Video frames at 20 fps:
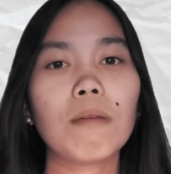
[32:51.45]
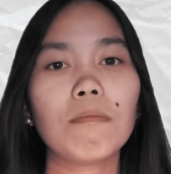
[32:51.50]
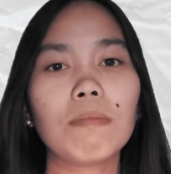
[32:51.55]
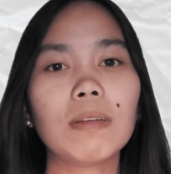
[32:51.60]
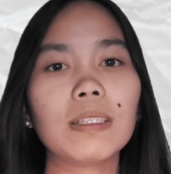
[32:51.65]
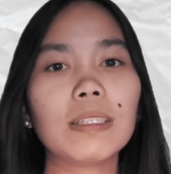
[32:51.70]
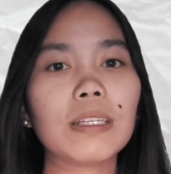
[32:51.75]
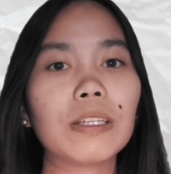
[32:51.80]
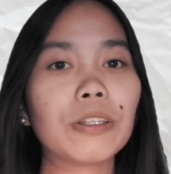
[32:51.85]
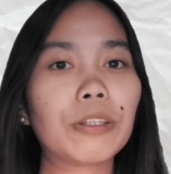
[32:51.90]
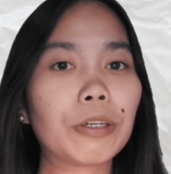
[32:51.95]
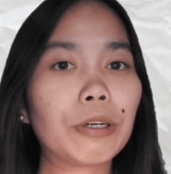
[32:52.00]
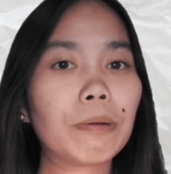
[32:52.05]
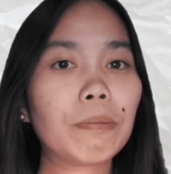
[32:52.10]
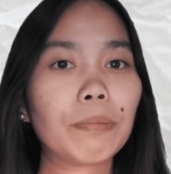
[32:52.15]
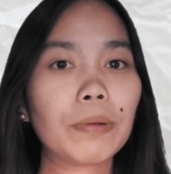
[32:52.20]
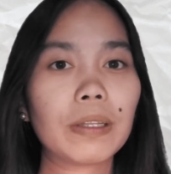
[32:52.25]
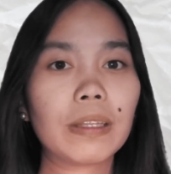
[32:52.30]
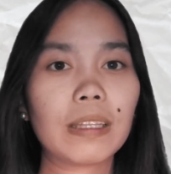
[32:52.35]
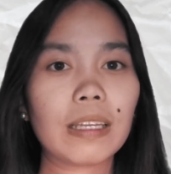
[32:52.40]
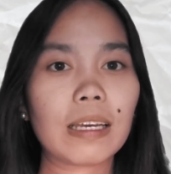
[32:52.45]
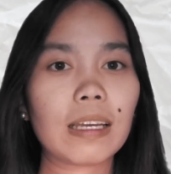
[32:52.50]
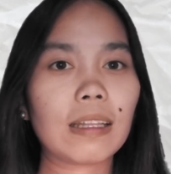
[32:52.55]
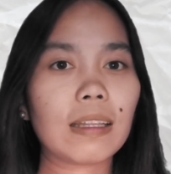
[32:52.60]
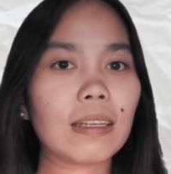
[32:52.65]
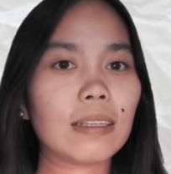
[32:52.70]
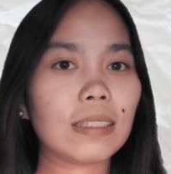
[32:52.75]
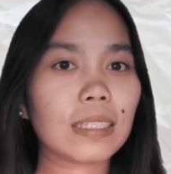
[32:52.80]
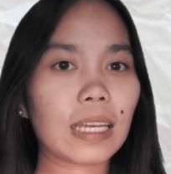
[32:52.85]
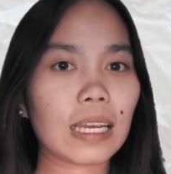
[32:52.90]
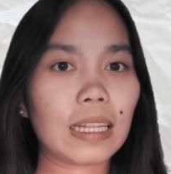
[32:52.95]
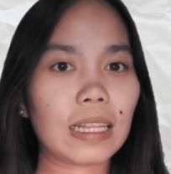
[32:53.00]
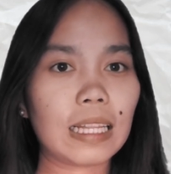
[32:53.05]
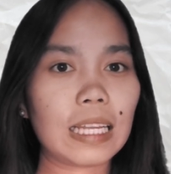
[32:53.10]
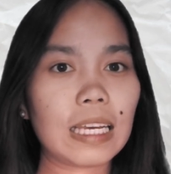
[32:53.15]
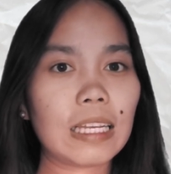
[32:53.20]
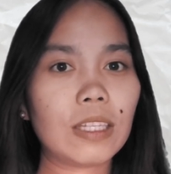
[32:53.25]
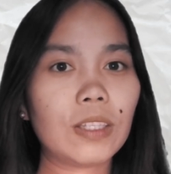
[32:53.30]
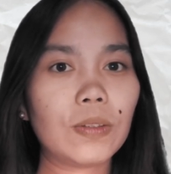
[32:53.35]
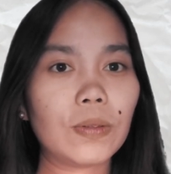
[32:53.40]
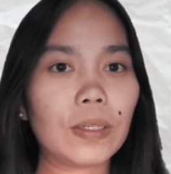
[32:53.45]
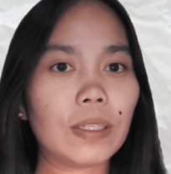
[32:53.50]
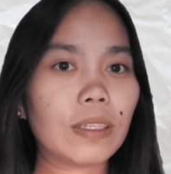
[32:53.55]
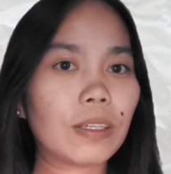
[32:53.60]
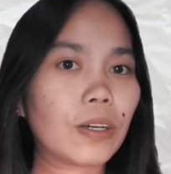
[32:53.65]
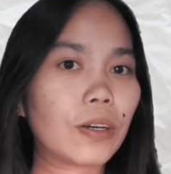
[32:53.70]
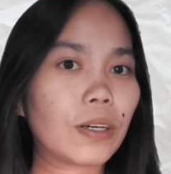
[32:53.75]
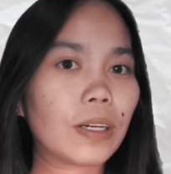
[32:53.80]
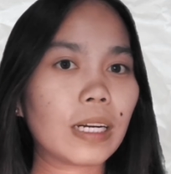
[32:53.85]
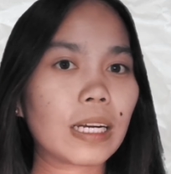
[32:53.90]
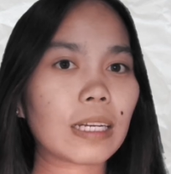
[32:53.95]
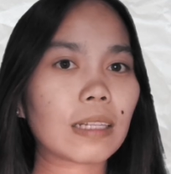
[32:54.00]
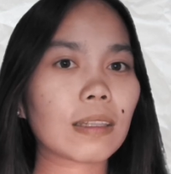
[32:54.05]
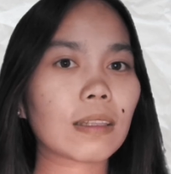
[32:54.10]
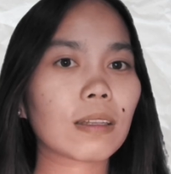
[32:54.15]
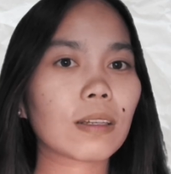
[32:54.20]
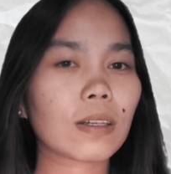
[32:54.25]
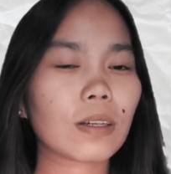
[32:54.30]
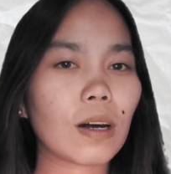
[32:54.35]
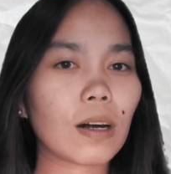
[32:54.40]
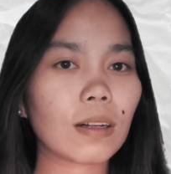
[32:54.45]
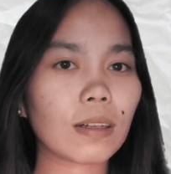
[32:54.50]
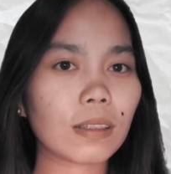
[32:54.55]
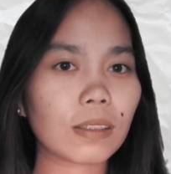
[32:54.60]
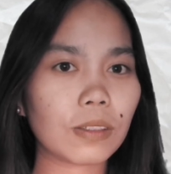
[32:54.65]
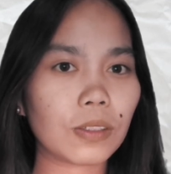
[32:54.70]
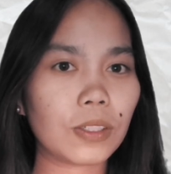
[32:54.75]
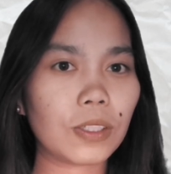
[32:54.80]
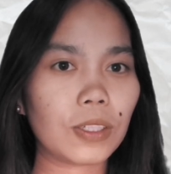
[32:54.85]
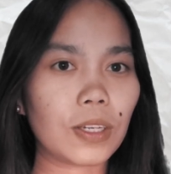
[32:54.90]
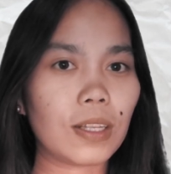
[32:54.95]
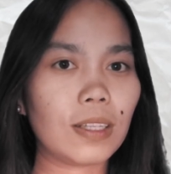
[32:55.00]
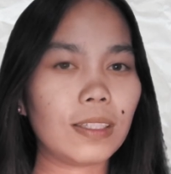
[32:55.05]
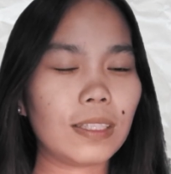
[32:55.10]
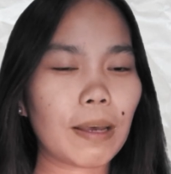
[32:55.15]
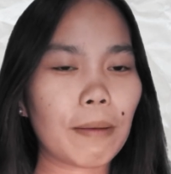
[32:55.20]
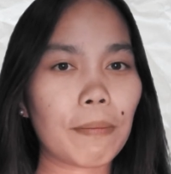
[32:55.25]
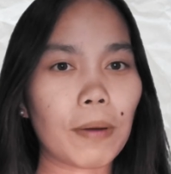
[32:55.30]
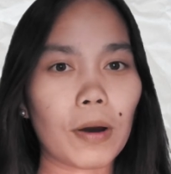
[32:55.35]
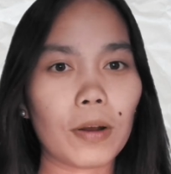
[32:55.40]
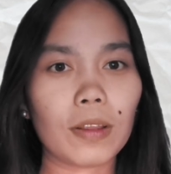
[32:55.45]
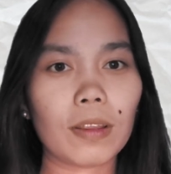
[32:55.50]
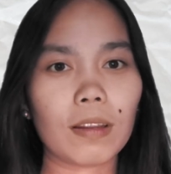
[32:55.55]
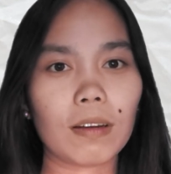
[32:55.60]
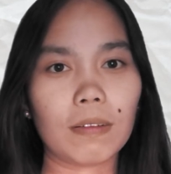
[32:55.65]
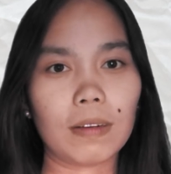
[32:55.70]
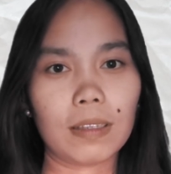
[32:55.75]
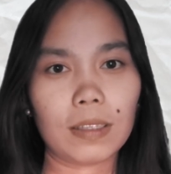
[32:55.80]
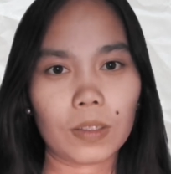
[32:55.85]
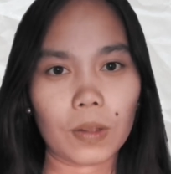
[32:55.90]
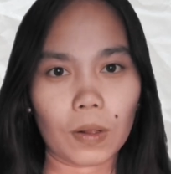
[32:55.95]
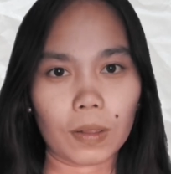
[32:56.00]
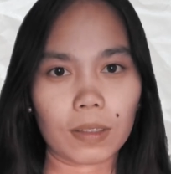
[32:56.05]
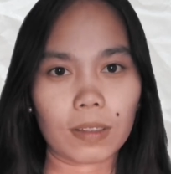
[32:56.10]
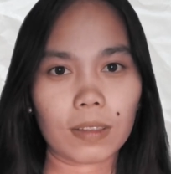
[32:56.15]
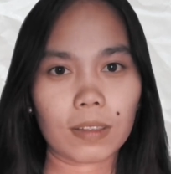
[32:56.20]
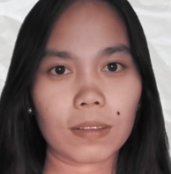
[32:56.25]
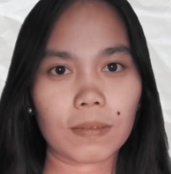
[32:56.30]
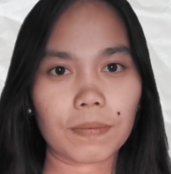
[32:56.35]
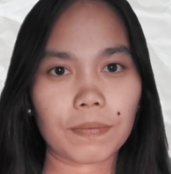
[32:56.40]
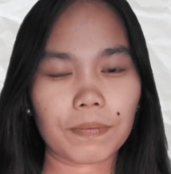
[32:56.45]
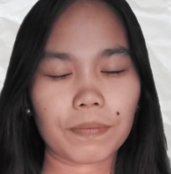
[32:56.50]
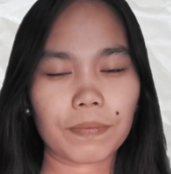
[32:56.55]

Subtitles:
Misinterpreting this can lead to incorrect conclusions about the results.